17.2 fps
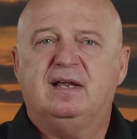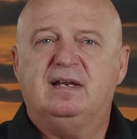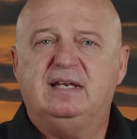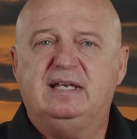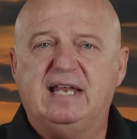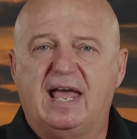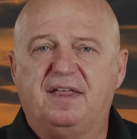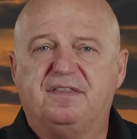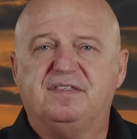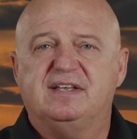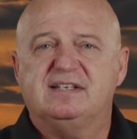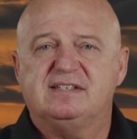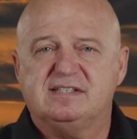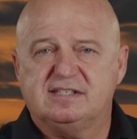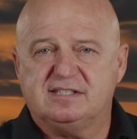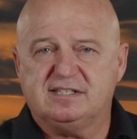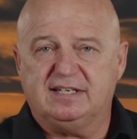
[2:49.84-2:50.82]
Death
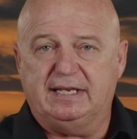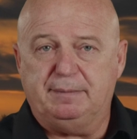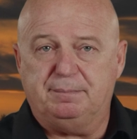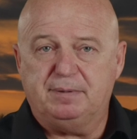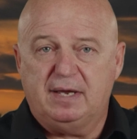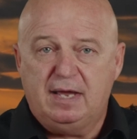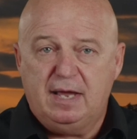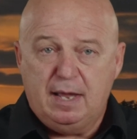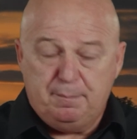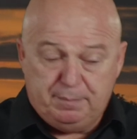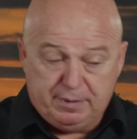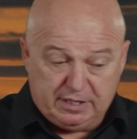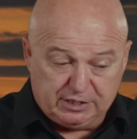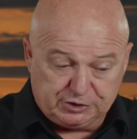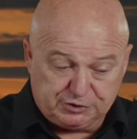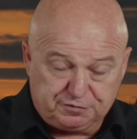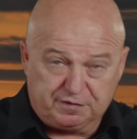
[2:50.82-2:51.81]
is asleep
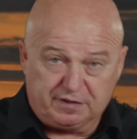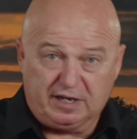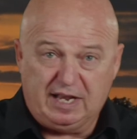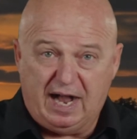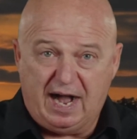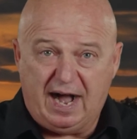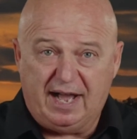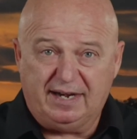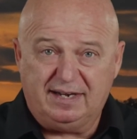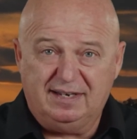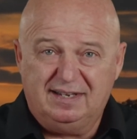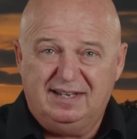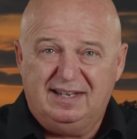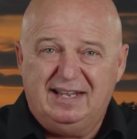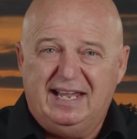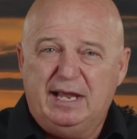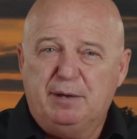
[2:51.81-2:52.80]
because for God,
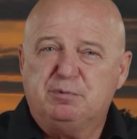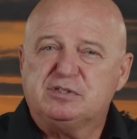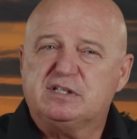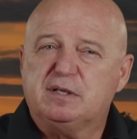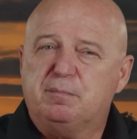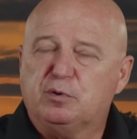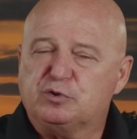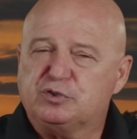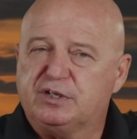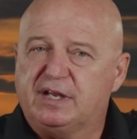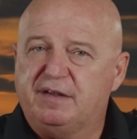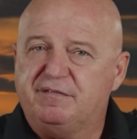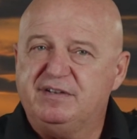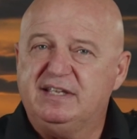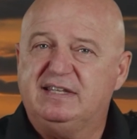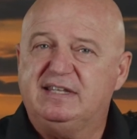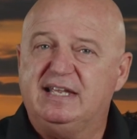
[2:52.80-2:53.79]
it was the most
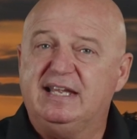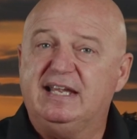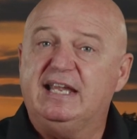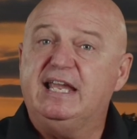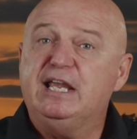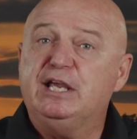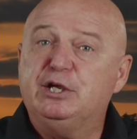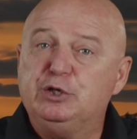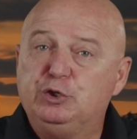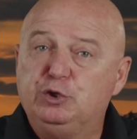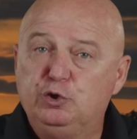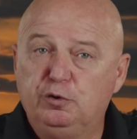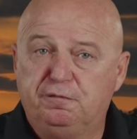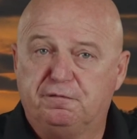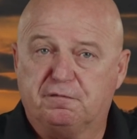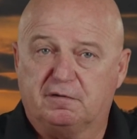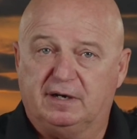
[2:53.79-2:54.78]
loving thing He could
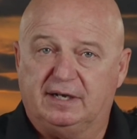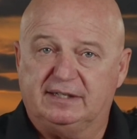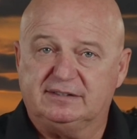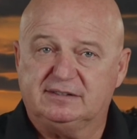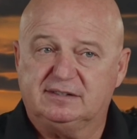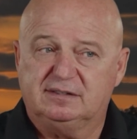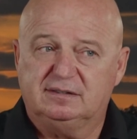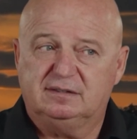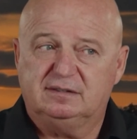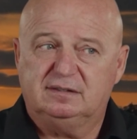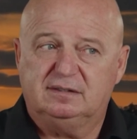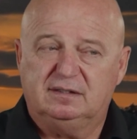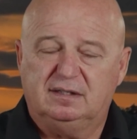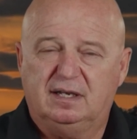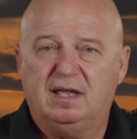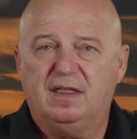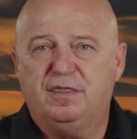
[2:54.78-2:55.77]
do for us
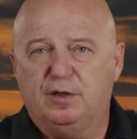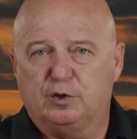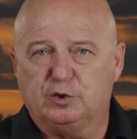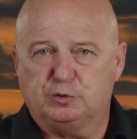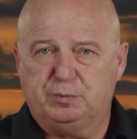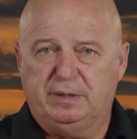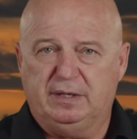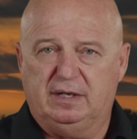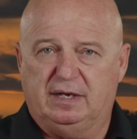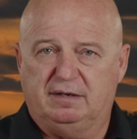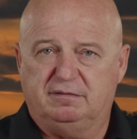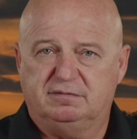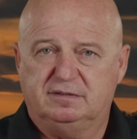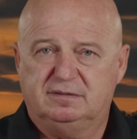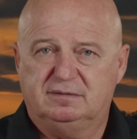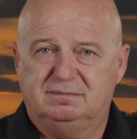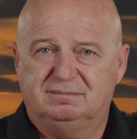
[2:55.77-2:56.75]
and those we love.
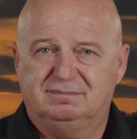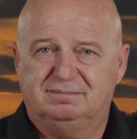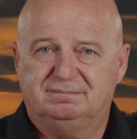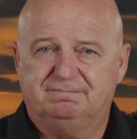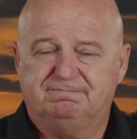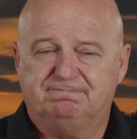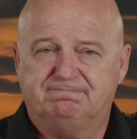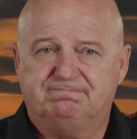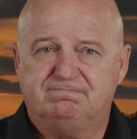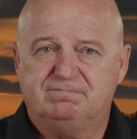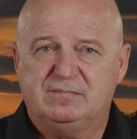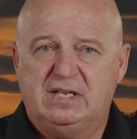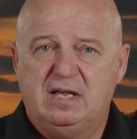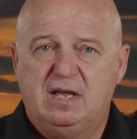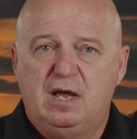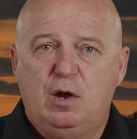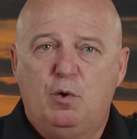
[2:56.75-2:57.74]

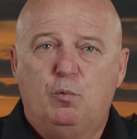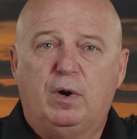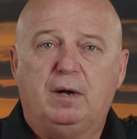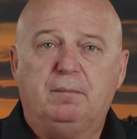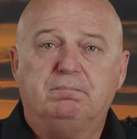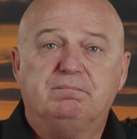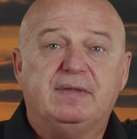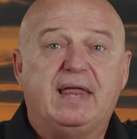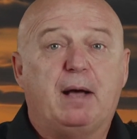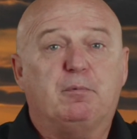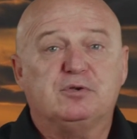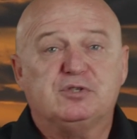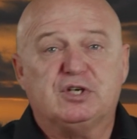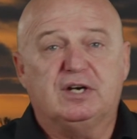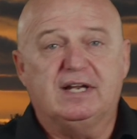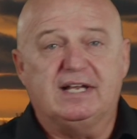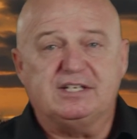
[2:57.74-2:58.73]
Well, that was
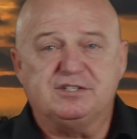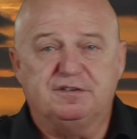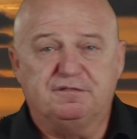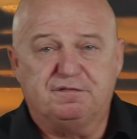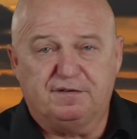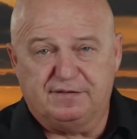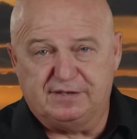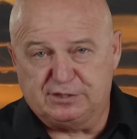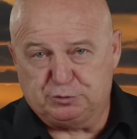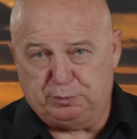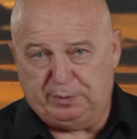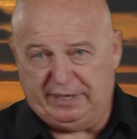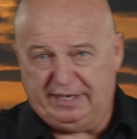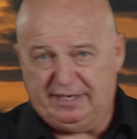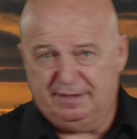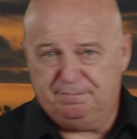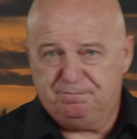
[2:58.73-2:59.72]
our lesson for this
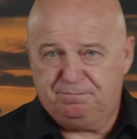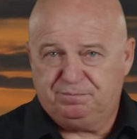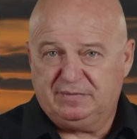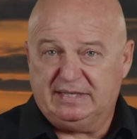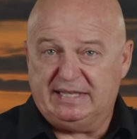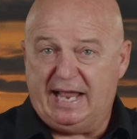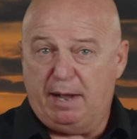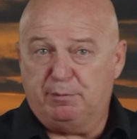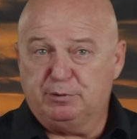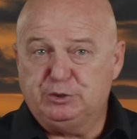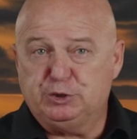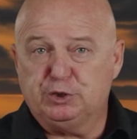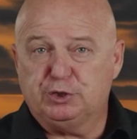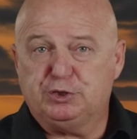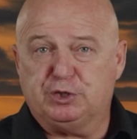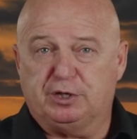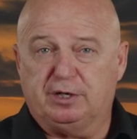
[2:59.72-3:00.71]
week. Now it's
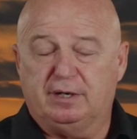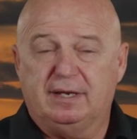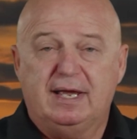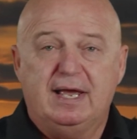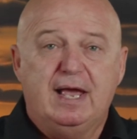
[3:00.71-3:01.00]
your turn.